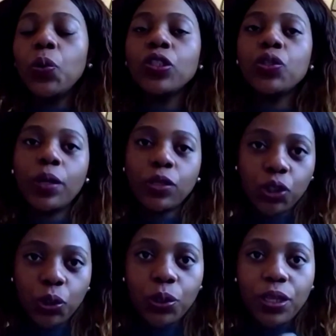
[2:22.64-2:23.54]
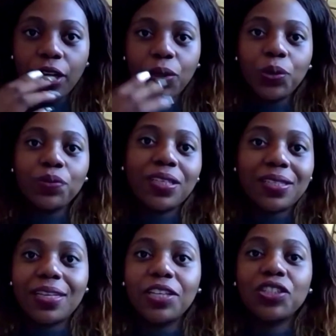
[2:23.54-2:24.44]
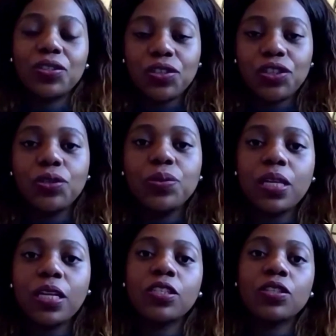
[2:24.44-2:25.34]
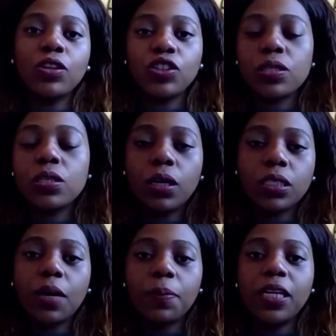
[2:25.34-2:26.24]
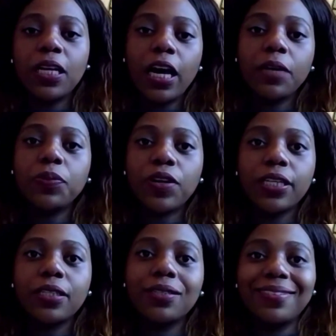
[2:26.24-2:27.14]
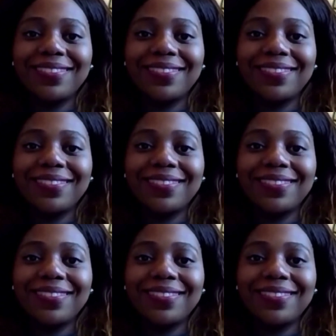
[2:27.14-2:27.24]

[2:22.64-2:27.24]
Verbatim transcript: you want to ensure that your research is used and it's not just locked up in a library.